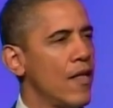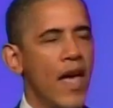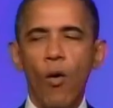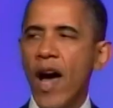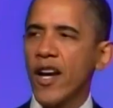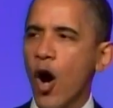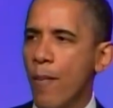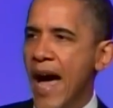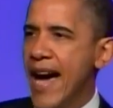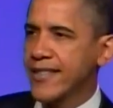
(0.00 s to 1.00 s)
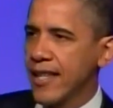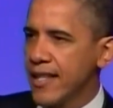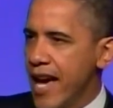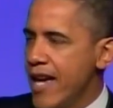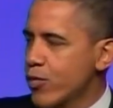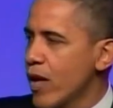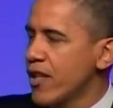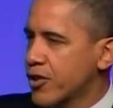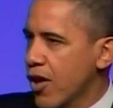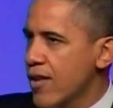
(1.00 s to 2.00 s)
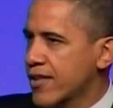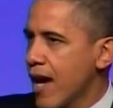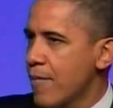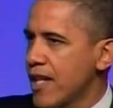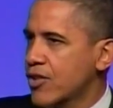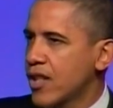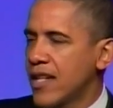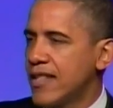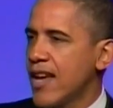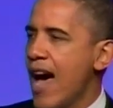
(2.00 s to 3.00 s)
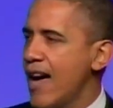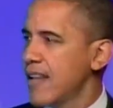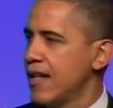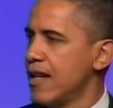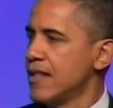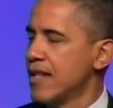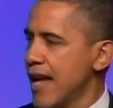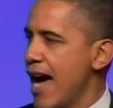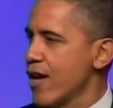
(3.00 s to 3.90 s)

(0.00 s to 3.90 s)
They want to go back to the days when insurance companies could deny